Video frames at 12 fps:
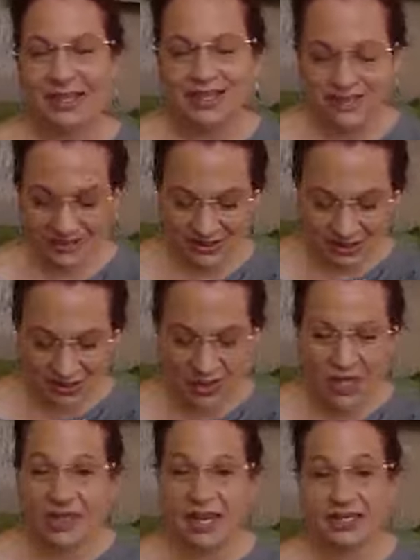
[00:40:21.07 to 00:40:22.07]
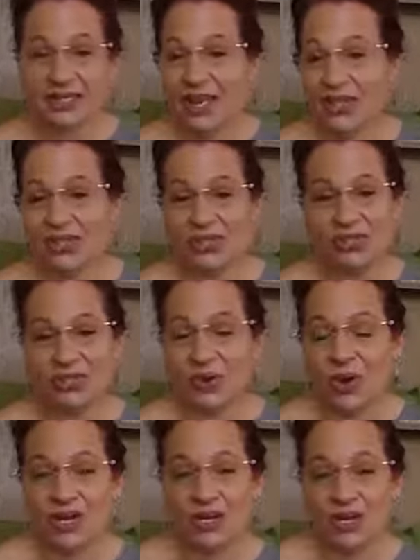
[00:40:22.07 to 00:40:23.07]
And so that's how you do a,
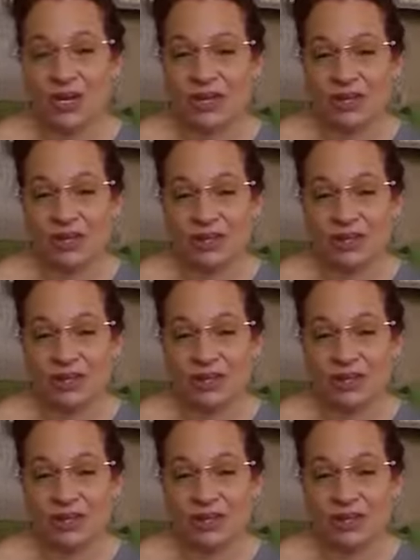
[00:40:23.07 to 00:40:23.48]
uh, a, uh,